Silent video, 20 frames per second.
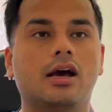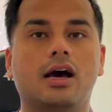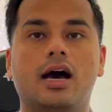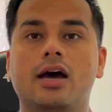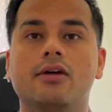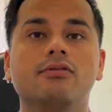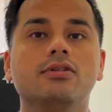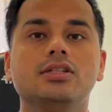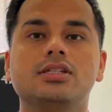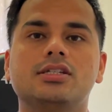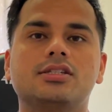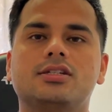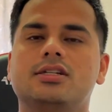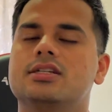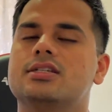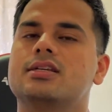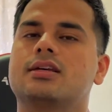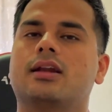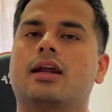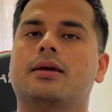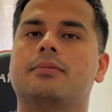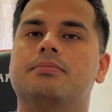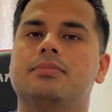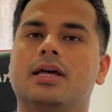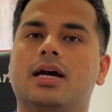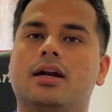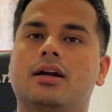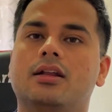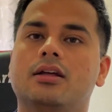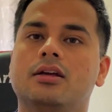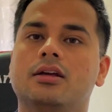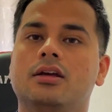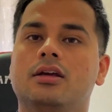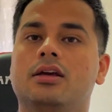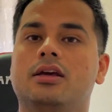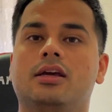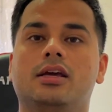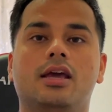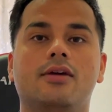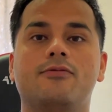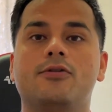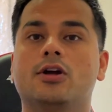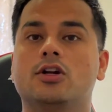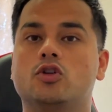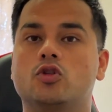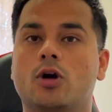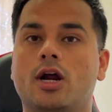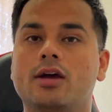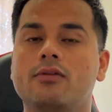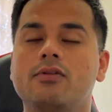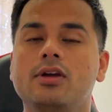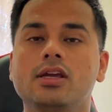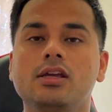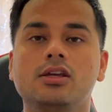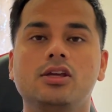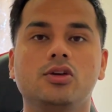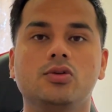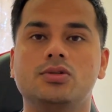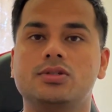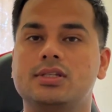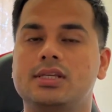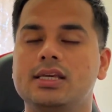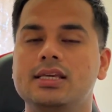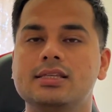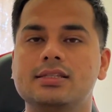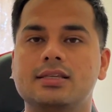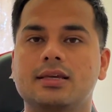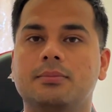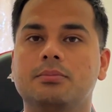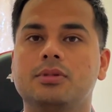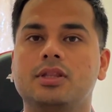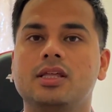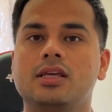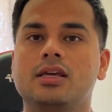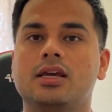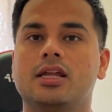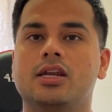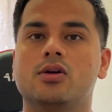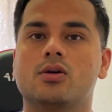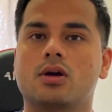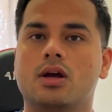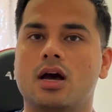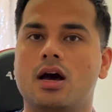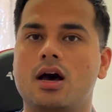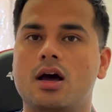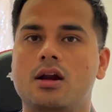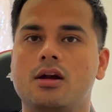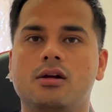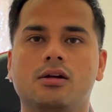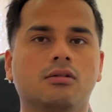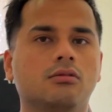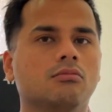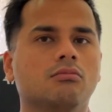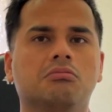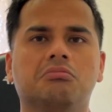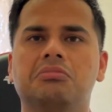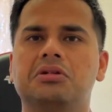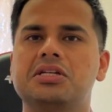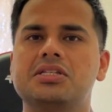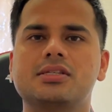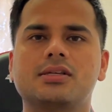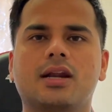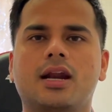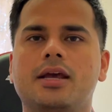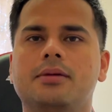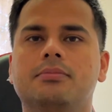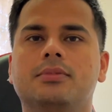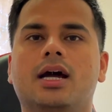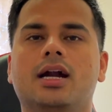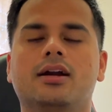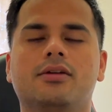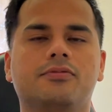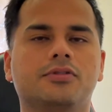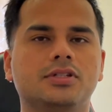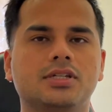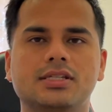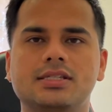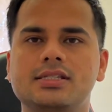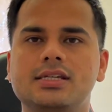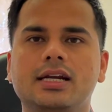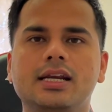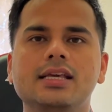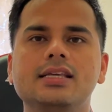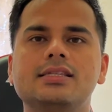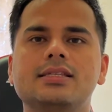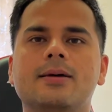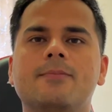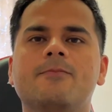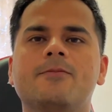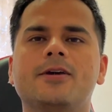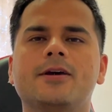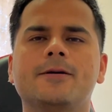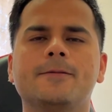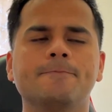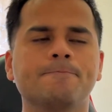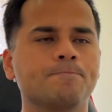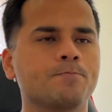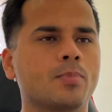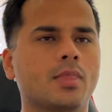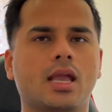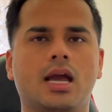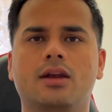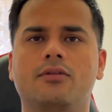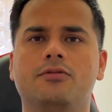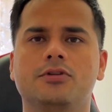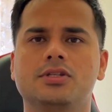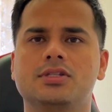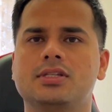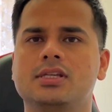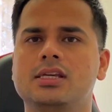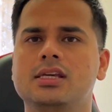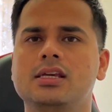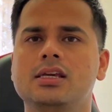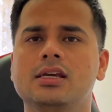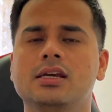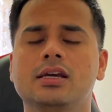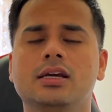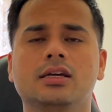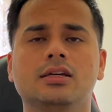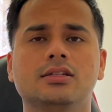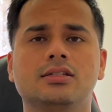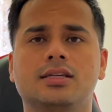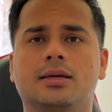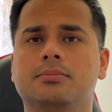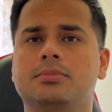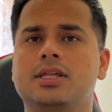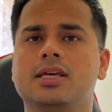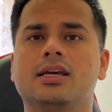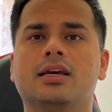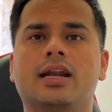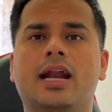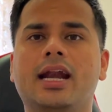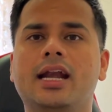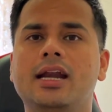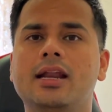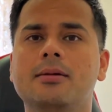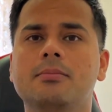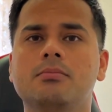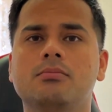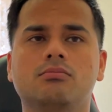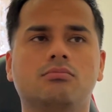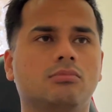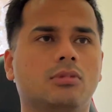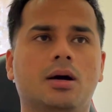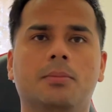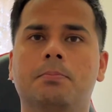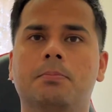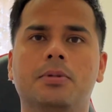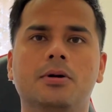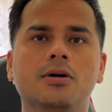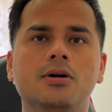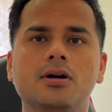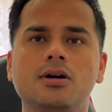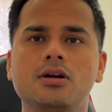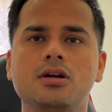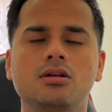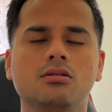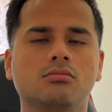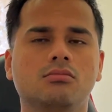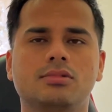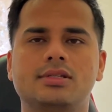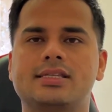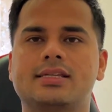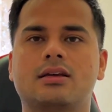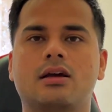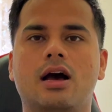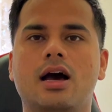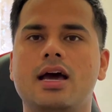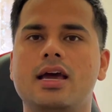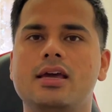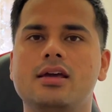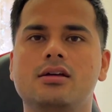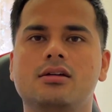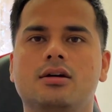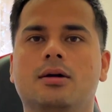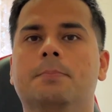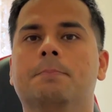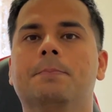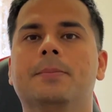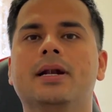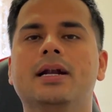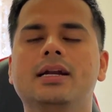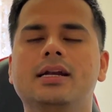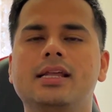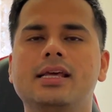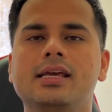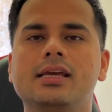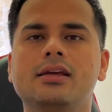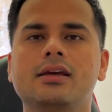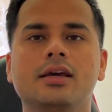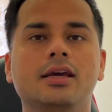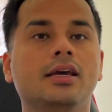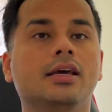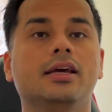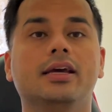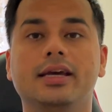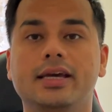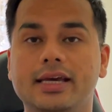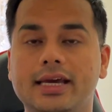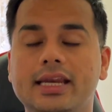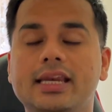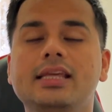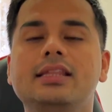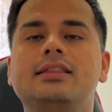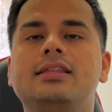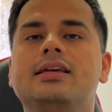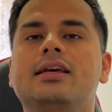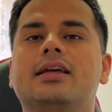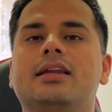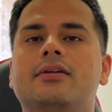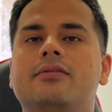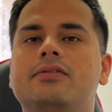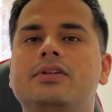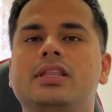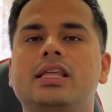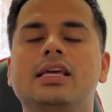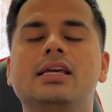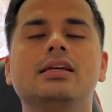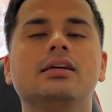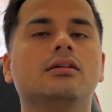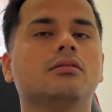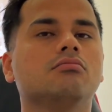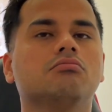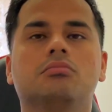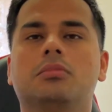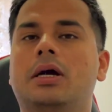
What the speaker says: I will just describe that. If you're driving, you see something in your car, describe that. If you're just sitting somewhere and if you see something random, a bird, sky, a building, anything and everything,